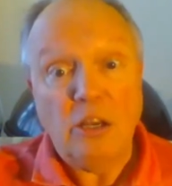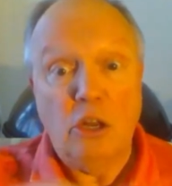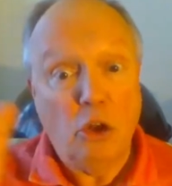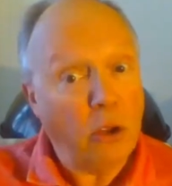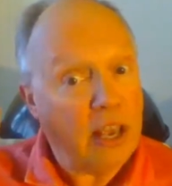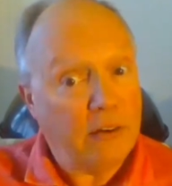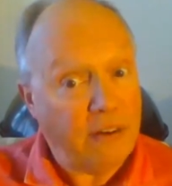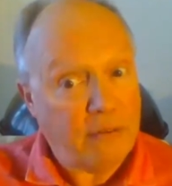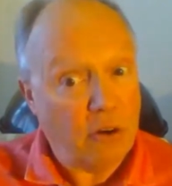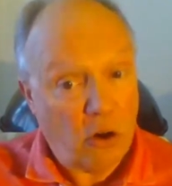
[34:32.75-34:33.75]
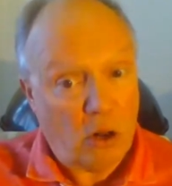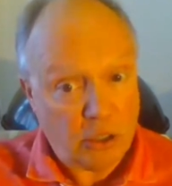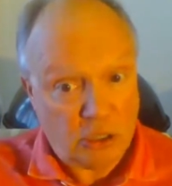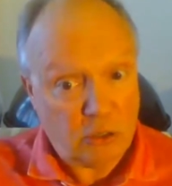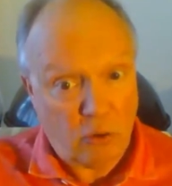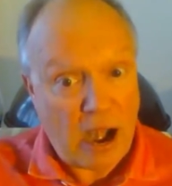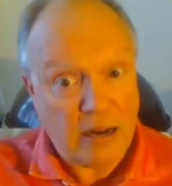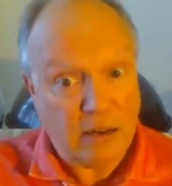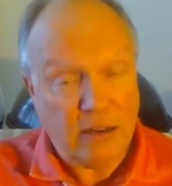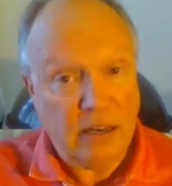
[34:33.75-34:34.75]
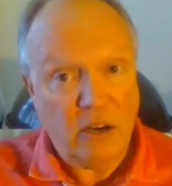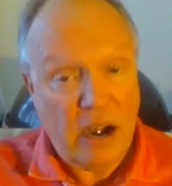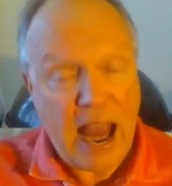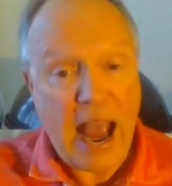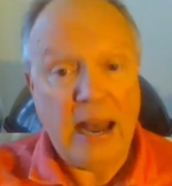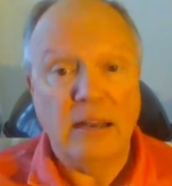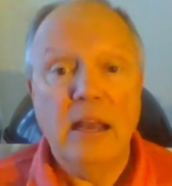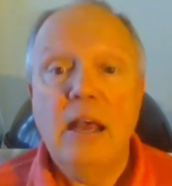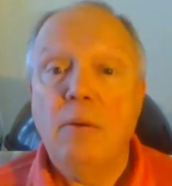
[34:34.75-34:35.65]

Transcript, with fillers: You know you got a five hundred dollars credit in your hand.